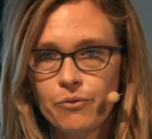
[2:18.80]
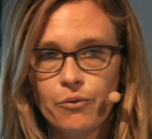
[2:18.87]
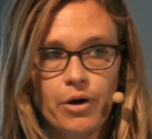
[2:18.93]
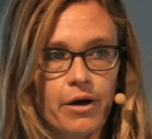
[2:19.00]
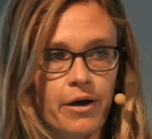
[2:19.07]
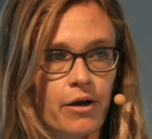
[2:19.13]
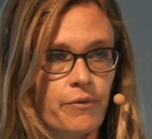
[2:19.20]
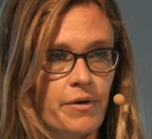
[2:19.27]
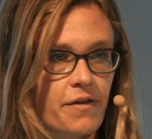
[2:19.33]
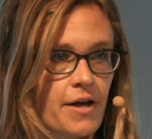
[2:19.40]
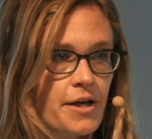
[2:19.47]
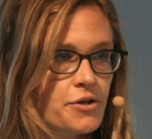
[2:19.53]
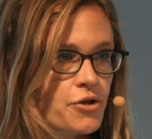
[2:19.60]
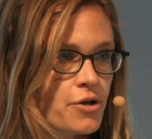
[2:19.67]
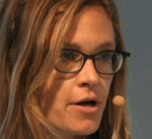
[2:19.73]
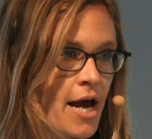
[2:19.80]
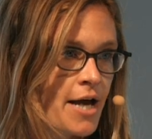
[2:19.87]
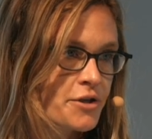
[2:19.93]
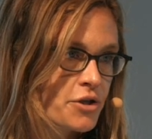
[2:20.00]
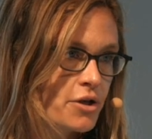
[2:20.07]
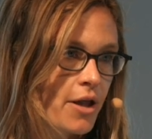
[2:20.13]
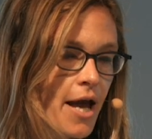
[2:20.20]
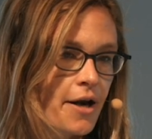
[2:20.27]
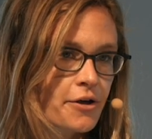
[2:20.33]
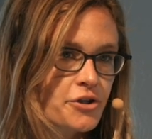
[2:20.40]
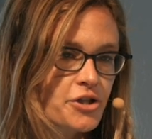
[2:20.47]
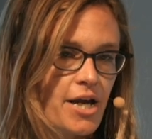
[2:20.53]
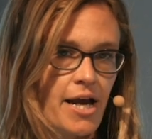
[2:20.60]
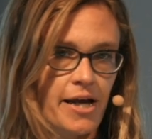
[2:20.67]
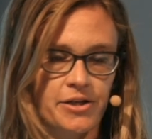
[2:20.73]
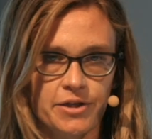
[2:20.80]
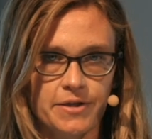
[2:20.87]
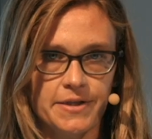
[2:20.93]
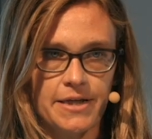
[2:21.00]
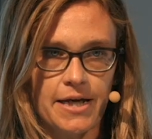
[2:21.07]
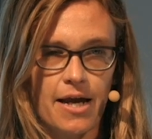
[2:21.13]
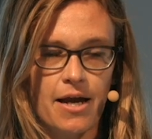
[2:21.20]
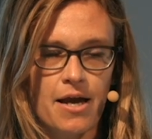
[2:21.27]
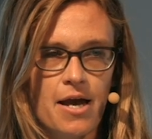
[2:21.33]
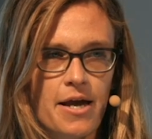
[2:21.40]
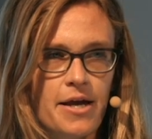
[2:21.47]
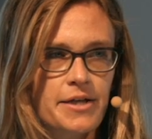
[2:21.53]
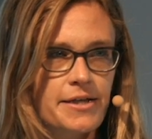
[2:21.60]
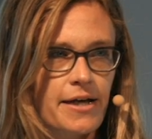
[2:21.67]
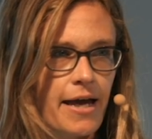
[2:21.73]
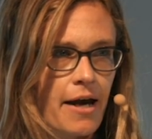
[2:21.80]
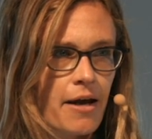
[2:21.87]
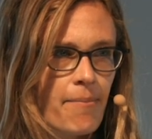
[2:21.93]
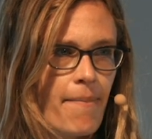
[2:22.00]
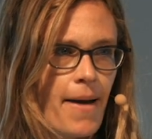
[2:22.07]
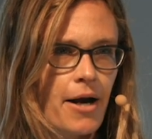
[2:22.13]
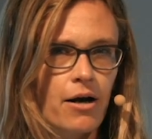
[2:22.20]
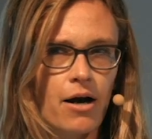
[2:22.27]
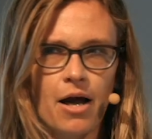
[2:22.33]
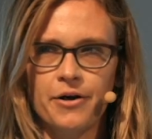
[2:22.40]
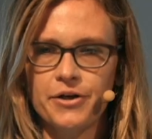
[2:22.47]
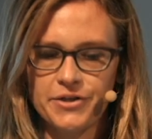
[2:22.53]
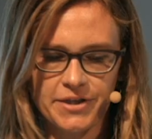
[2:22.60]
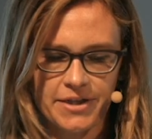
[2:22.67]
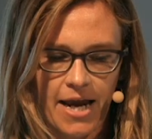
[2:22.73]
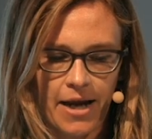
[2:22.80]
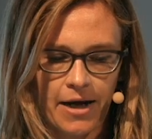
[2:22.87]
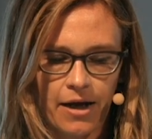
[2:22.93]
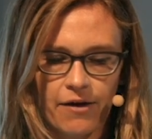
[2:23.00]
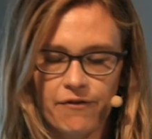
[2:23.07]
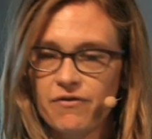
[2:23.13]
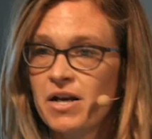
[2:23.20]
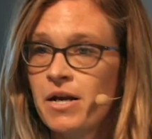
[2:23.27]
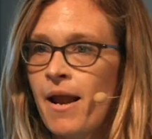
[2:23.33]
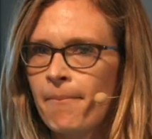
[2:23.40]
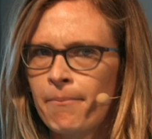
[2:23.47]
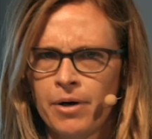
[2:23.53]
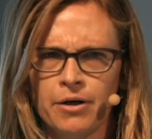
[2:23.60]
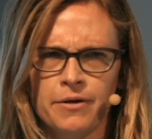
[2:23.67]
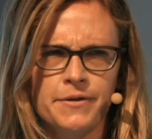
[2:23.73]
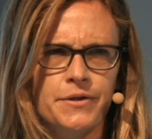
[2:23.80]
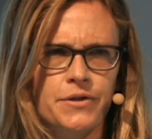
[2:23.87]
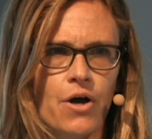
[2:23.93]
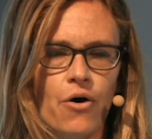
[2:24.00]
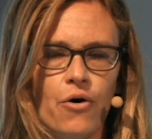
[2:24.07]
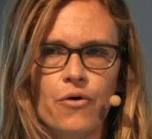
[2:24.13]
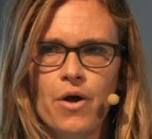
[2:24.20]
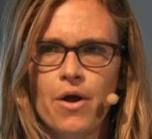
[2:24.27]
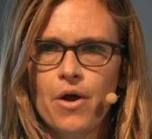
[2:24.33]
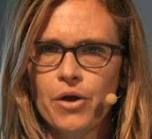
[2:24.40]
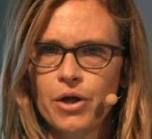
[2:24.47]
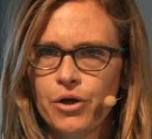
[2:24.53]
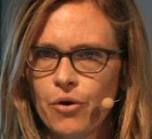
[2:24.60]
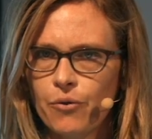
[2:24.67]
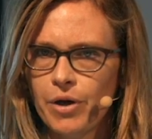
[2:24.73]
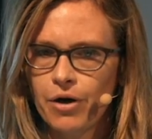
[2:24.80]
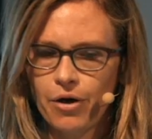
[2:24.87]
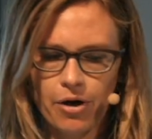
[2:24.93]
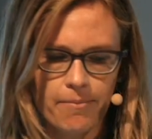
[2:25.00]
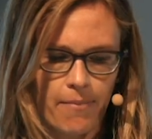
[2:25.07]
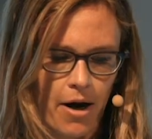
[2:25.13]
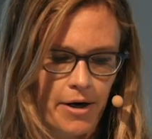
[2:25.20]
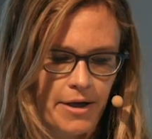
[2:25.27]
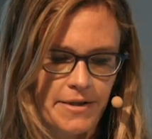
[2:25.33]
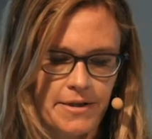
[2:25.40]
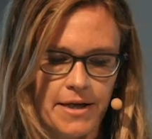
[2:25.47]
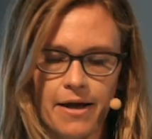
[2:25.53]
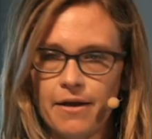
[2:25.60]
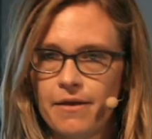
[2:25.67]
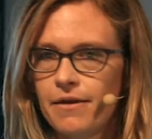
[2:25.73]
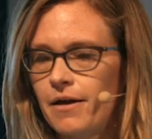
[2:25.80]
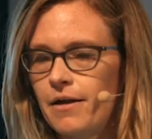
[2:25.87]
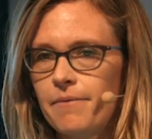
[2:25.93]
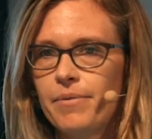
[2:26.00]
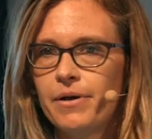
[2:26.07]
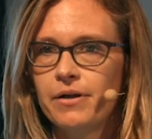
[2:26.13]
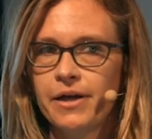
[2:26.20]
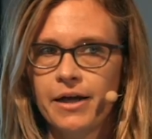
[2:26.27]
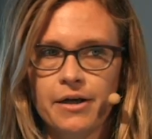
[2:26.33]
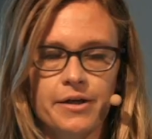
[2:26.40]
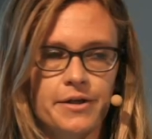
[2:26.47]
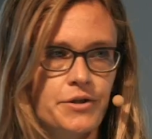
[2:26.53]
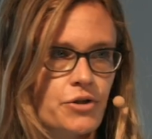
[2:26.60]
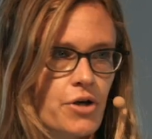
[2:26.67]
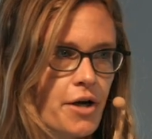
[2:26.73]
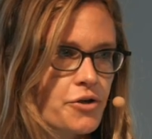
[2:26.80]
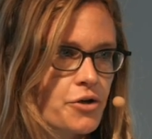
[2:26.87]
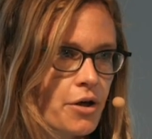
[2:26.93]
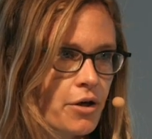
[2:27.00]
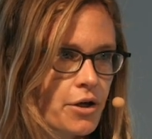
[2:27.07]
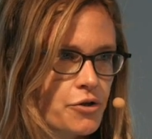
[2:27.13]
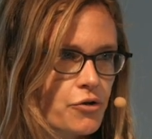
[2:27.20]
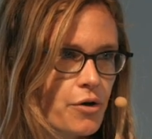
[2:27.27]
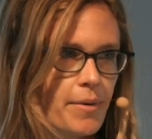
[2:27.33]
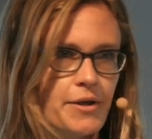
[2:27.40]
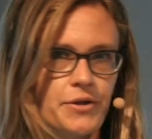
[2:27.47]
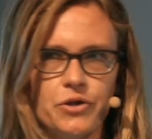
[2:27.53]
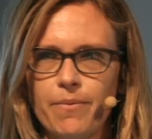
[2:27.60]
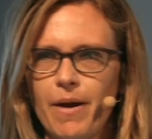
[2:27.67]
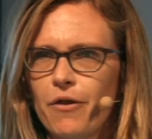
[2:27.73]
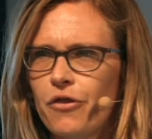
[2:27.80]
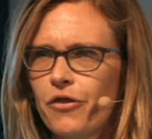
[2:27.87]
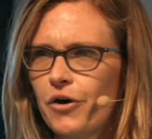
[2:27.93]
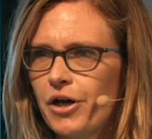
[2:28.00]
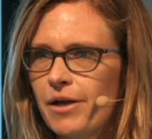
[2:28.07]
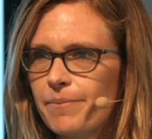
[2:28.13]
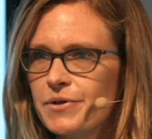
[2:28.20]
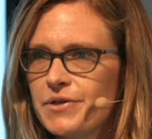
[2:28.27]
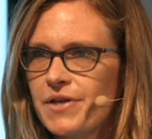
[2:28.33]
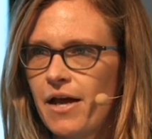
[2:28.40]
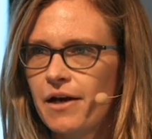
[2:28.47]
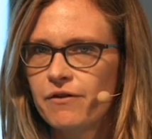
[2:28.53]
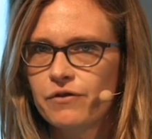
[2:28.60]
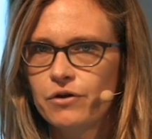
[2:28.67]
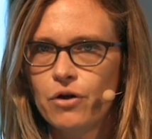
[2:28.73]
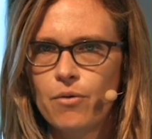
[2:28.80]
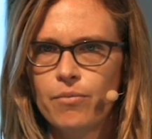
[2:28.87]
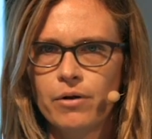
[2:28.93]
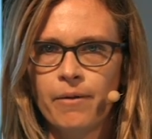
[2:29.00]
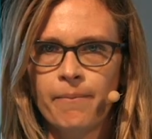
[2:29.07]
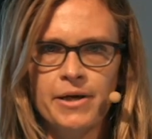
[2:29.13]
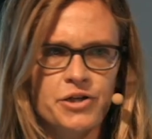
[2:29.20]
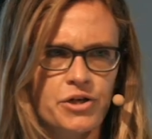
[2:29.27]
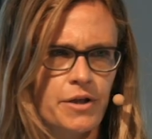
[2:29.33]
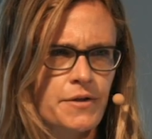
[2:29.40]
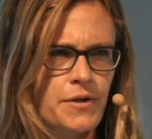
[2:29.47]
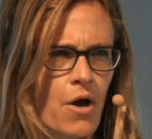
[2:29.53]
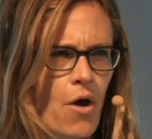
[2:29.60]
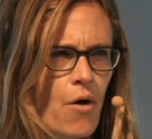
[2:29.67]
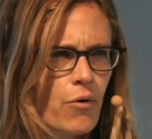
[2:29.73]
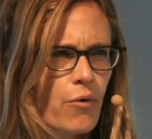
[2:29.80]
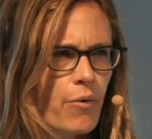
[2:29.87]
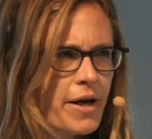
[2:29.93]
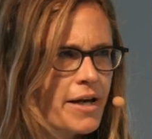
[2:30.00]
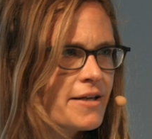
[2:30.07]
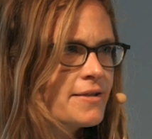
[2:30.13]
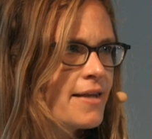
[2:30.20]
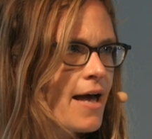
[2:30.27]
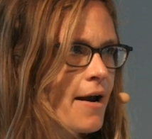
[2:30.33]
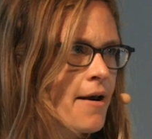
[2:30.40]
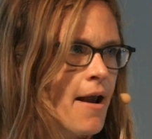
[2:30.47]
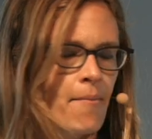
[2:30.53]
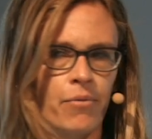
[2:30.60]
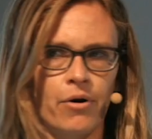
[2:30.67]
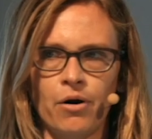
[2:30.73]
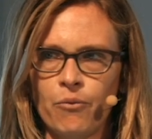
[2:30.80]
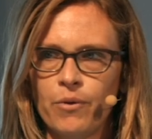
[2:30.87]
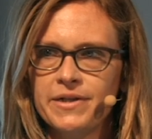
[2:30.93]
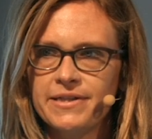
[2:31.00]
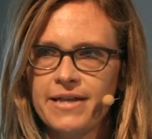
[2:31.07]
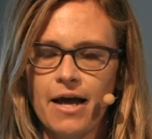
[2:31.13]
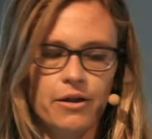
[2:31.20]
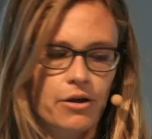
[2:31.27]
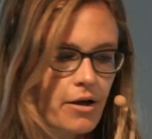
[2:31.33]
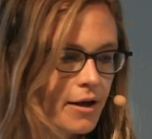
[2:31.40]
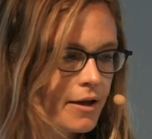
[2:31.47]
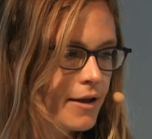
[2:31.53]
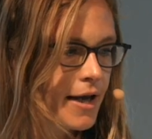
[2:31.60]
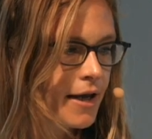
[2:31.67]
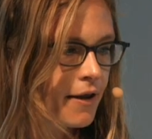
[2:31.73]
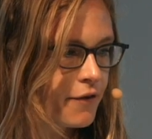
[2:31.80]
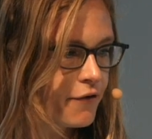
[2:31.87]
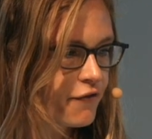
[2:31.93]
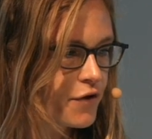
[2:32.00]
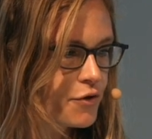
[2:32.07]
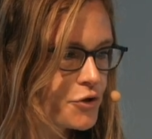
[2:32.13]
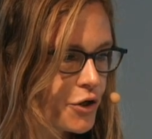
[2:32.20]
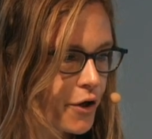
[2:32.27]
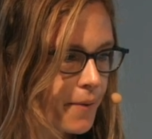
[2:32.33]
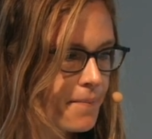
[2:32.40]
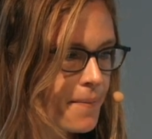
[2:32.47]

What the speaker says: working with the International Energy Agency to get a better understanding of the numbers. So, we heard Marty say that building and construction contributes to about 30% of global emissions. Well, what is that number, and what's that looking like in the future?